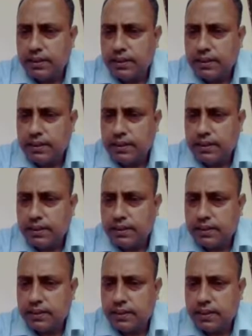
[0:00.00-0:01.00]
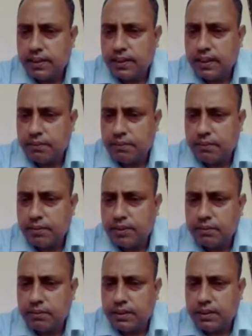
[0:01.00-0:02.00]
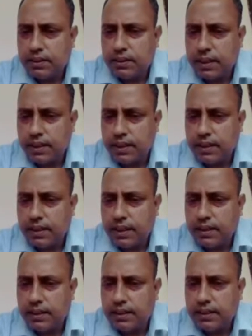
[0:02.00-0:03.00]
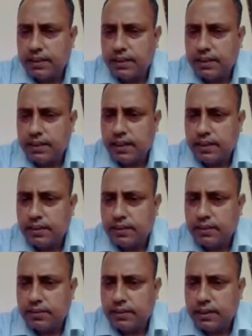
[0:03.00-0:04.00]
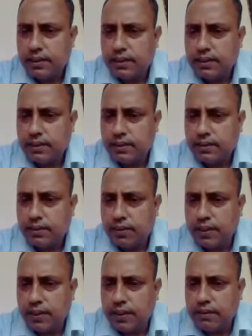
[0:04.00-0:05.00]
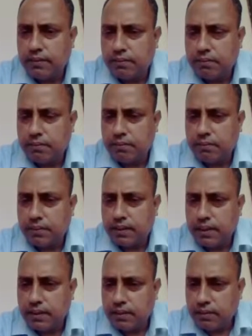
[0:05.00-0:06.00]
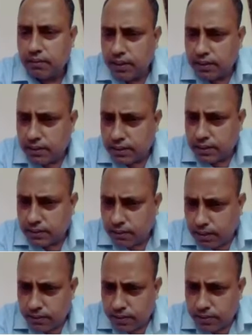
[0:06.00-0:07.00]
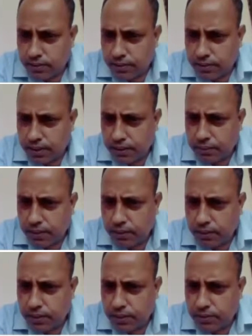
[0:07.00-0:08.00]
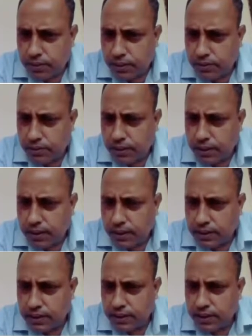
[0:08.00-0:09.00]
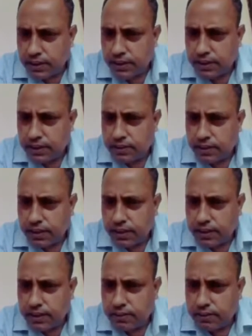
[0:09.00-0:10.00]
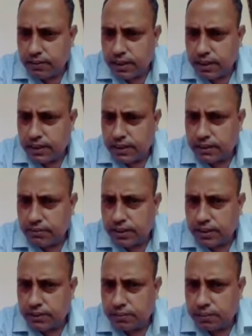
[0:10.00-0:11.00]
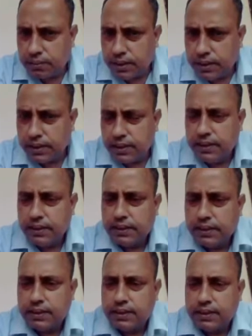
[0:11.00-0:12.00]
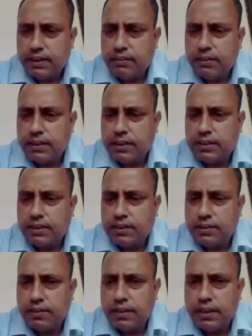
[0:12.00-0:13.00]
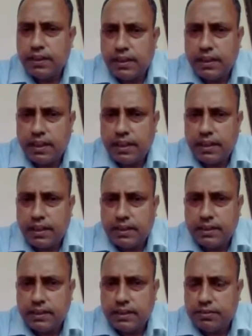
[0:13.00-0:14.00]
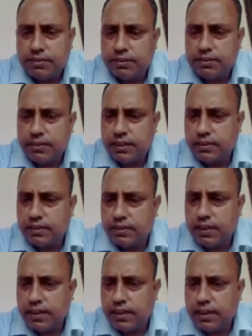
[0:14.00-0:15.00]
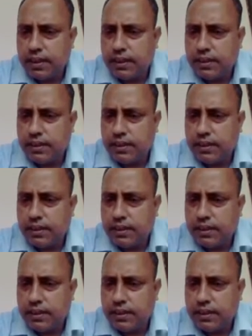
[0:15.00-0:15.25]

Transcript: this is up to this much is 100, and this one is 200, then one square below this one is 190. So 100 190 first point. Second one is 200 and 350. 200